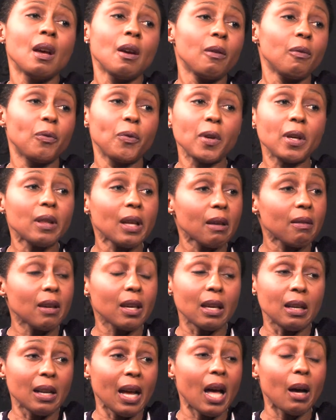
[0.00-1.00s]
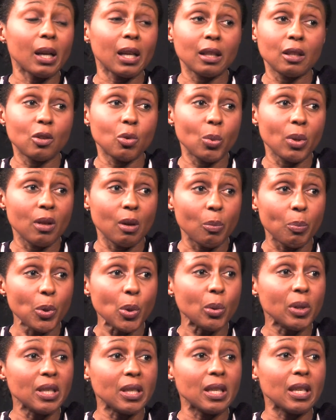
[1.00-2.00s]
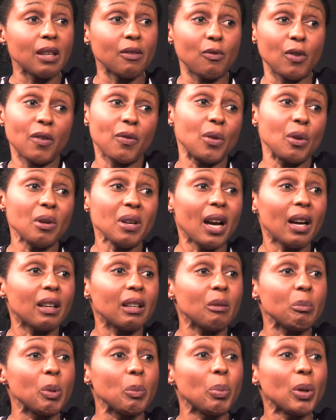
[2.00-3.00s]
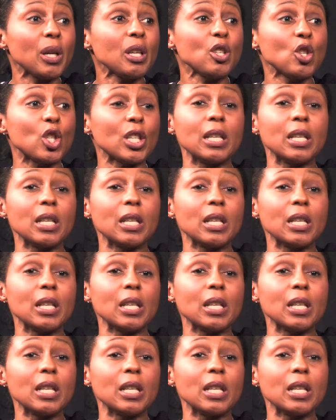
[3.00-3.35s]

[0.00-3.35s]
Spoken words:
feel like they can act with impunity if they're not going to be punished.